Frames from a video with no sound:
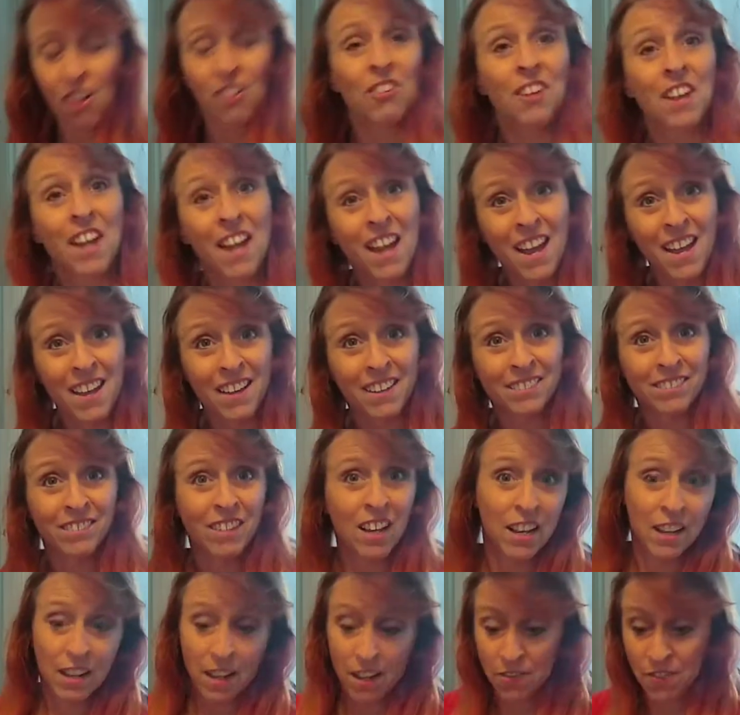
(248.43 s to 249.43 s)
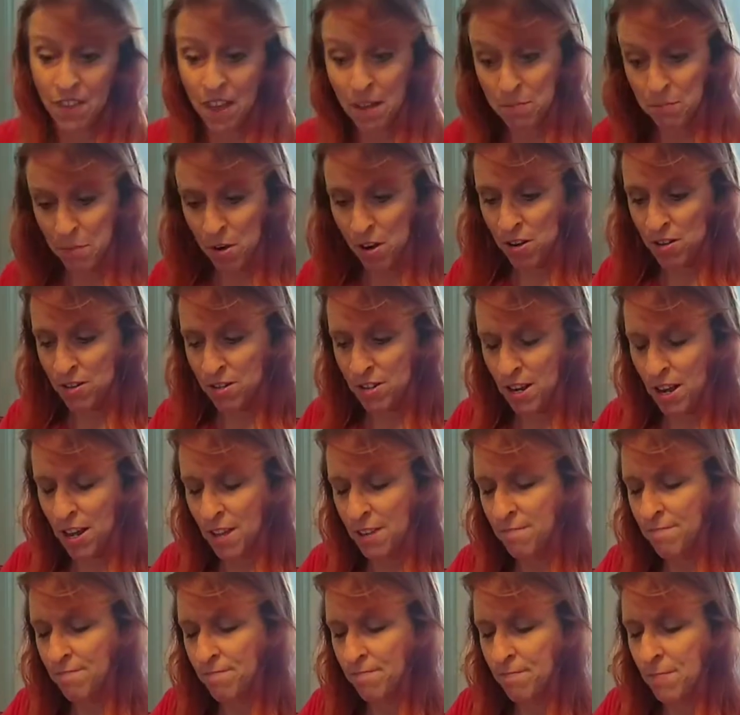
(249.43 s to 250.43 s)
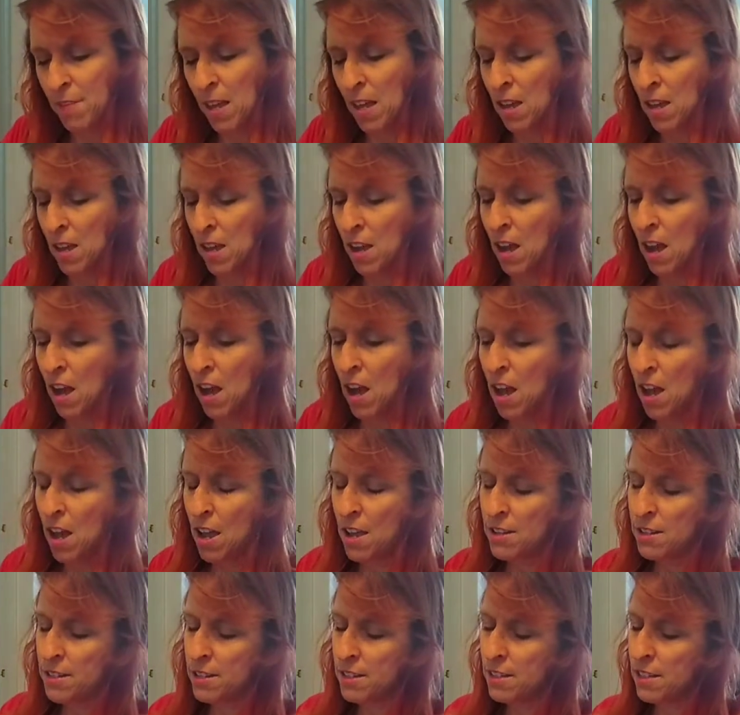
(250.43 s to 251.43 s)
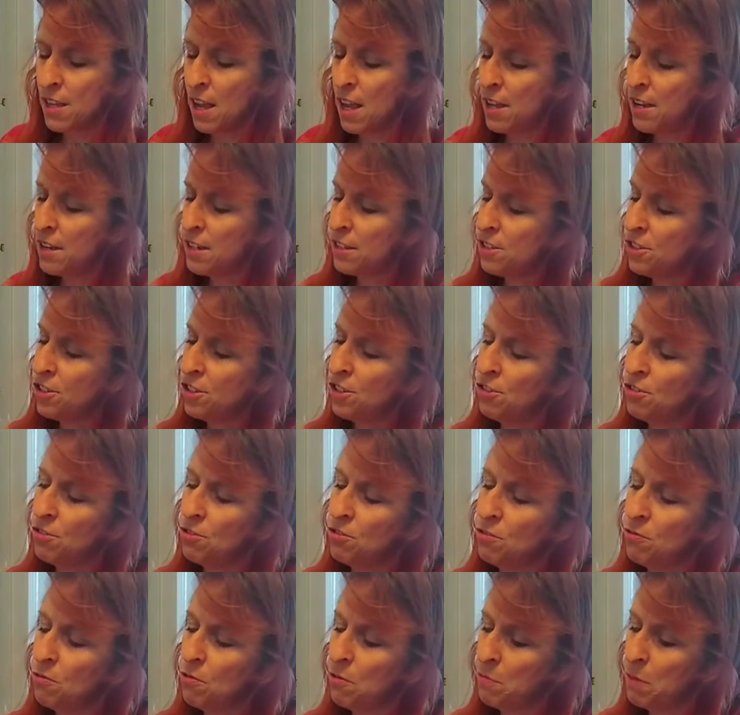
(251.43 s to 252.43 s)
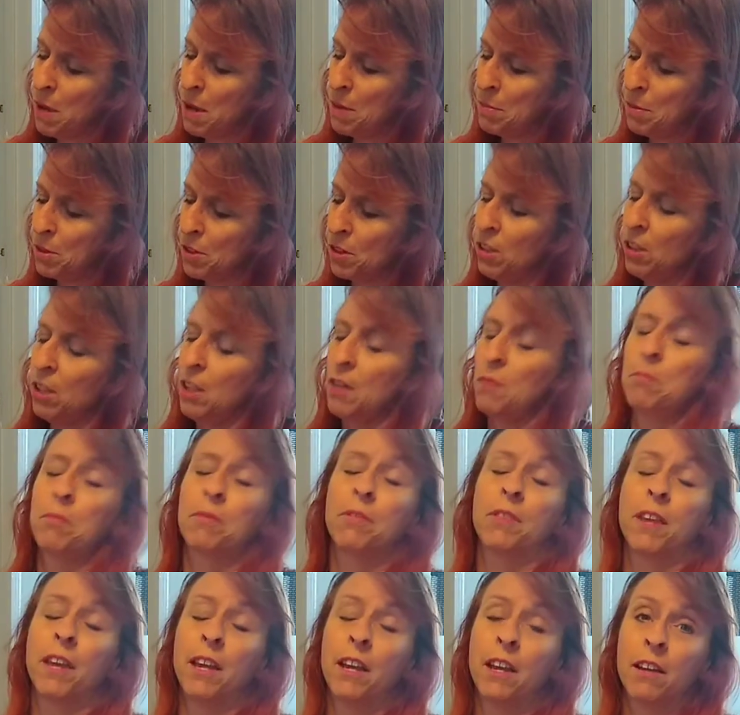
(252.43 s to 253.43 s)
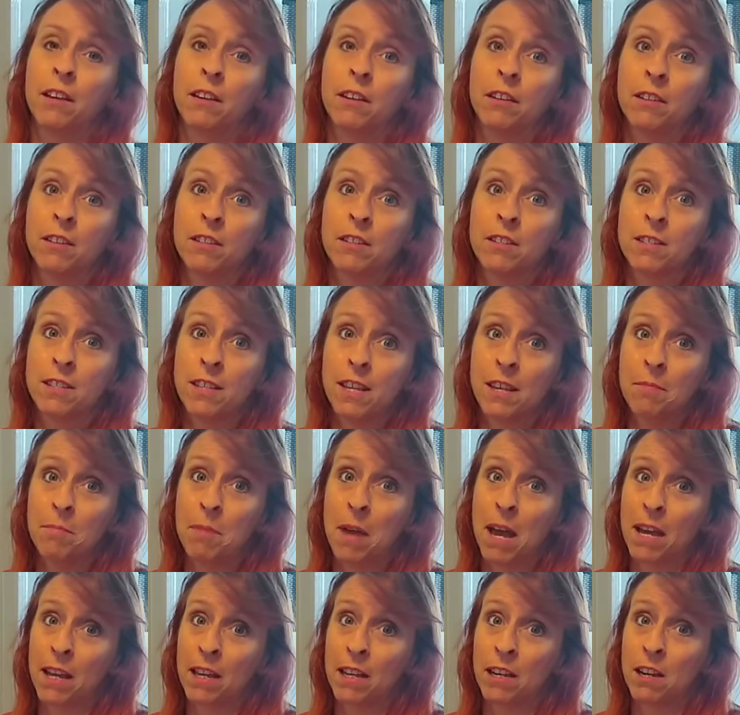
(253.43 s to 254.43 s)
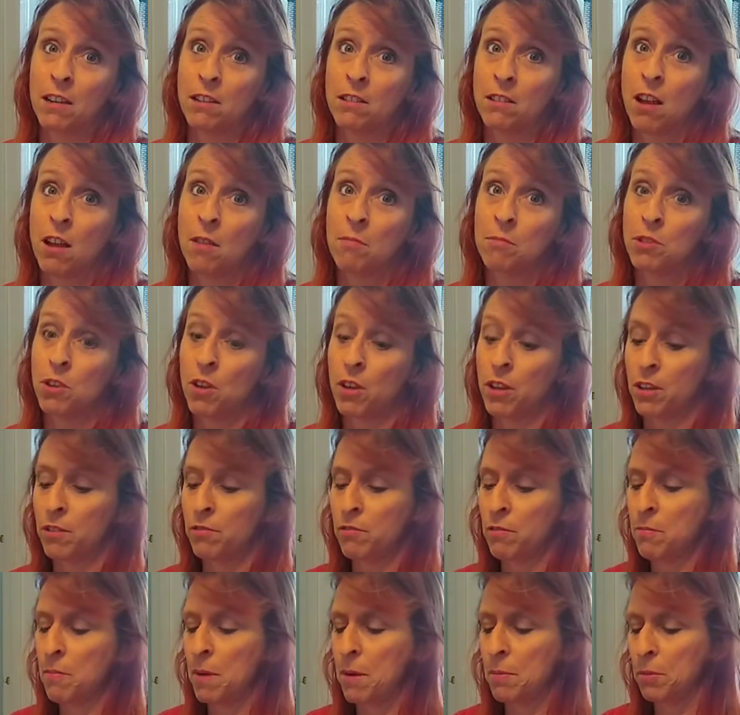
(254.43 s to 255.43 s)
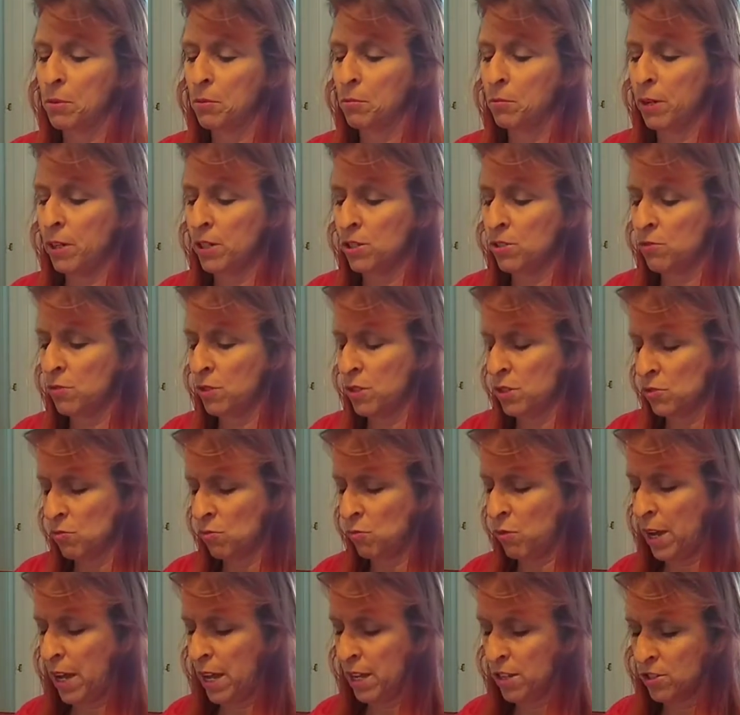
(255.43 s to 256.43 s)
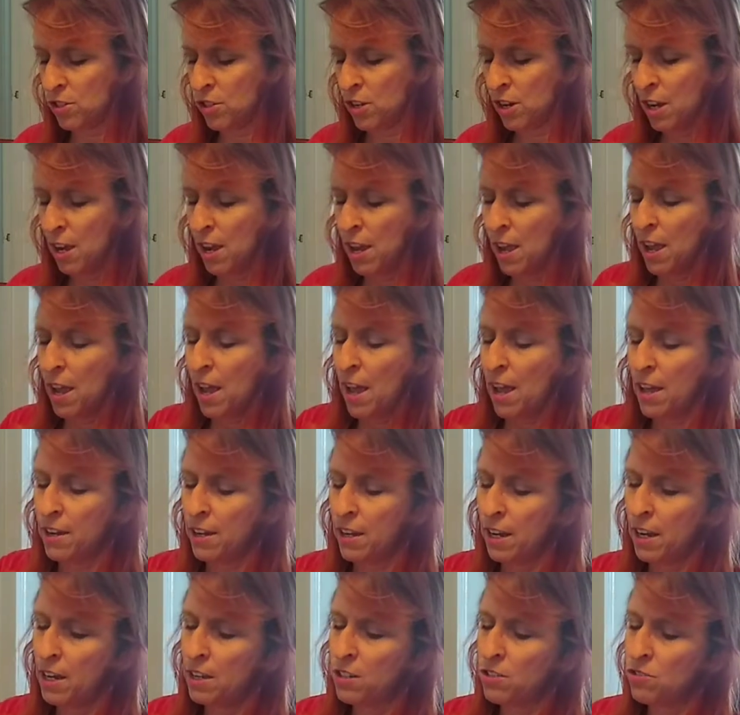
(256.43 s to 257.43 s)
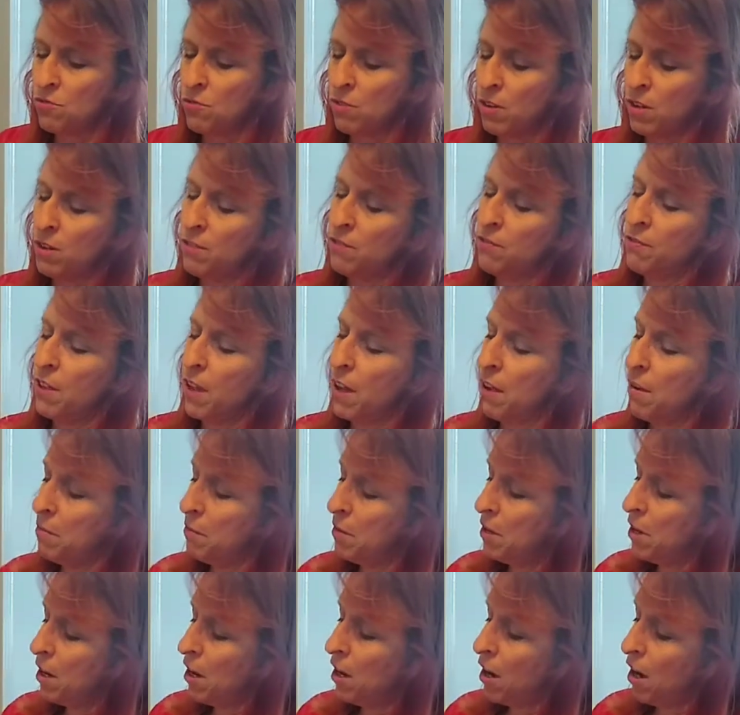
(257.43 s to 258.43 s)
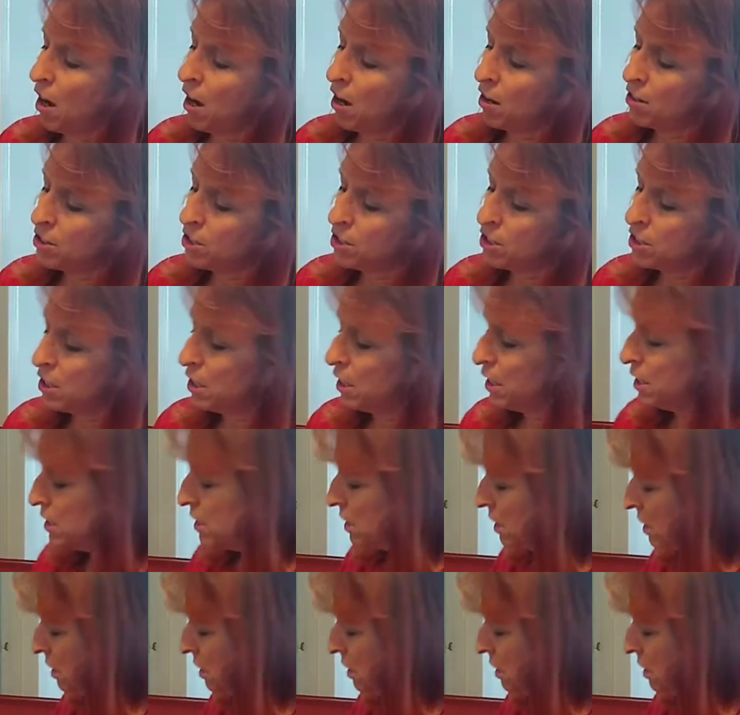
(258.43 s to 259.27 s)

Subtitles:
Okay, I got that part done. I decided to paper clip the seed packet on top so I could remember which was which. And each one of them, just these